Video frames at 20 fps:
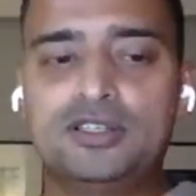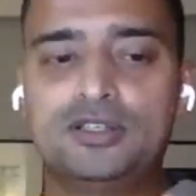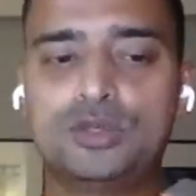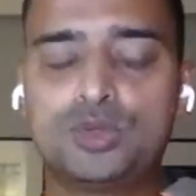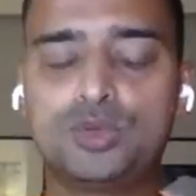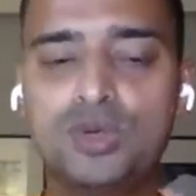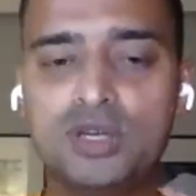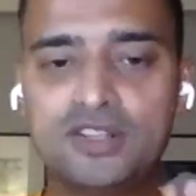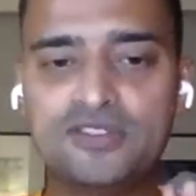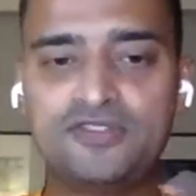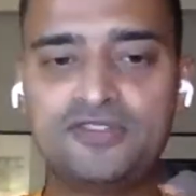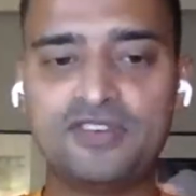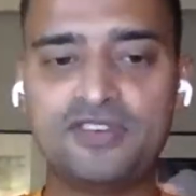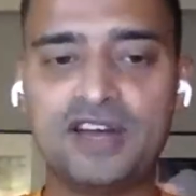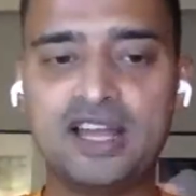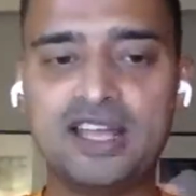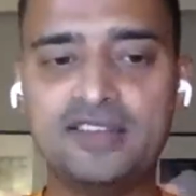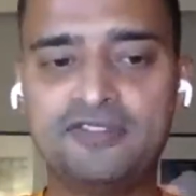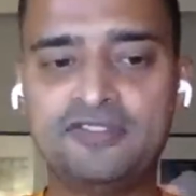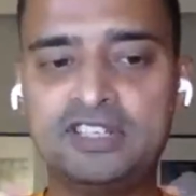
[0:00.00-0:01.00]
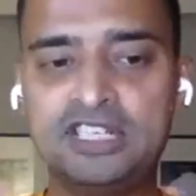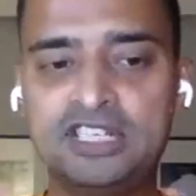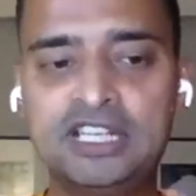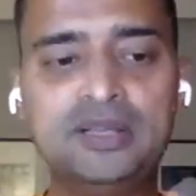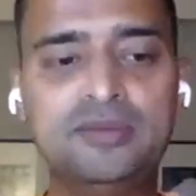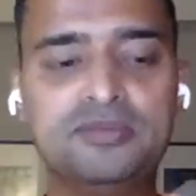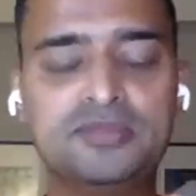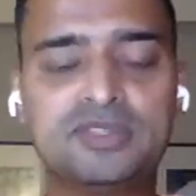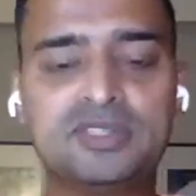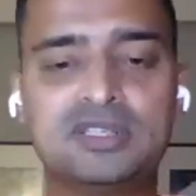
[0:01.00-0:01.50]
So 25
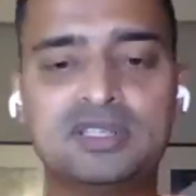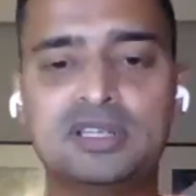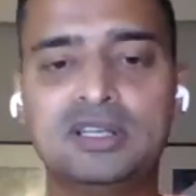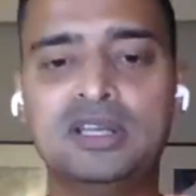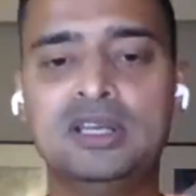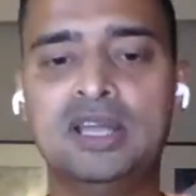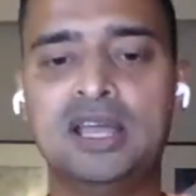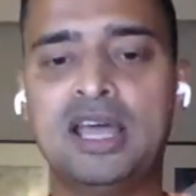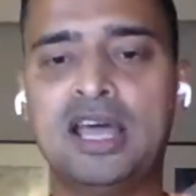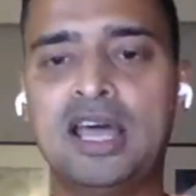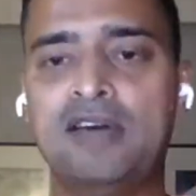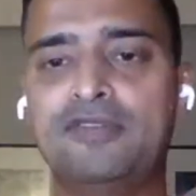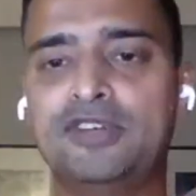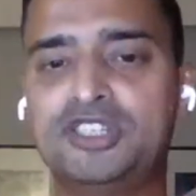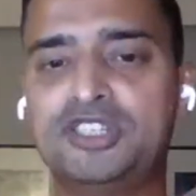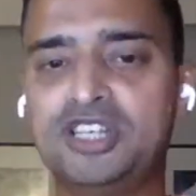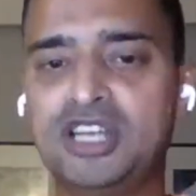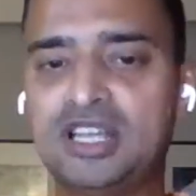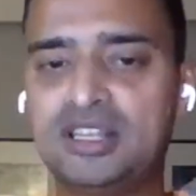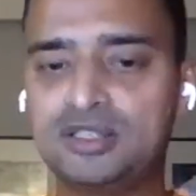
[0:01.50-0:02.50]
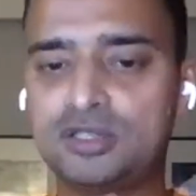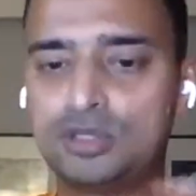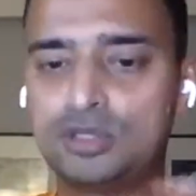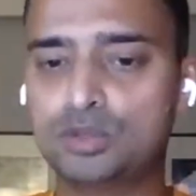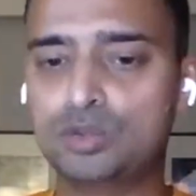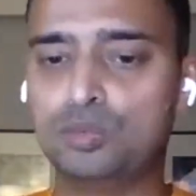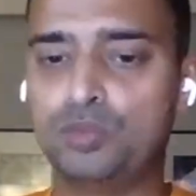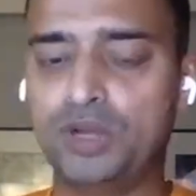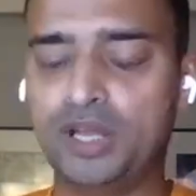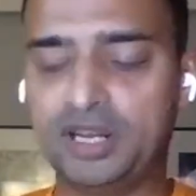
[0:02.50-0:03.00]
teams have a chance
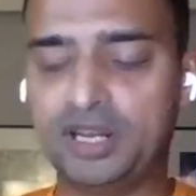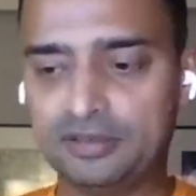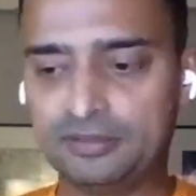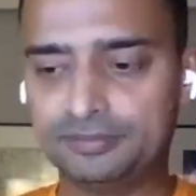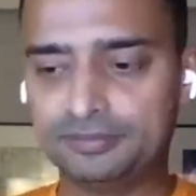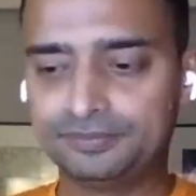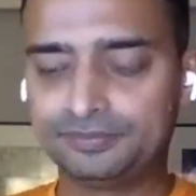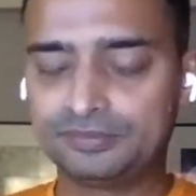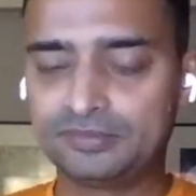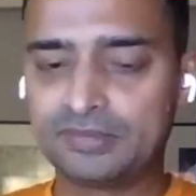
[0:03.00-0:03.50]
to win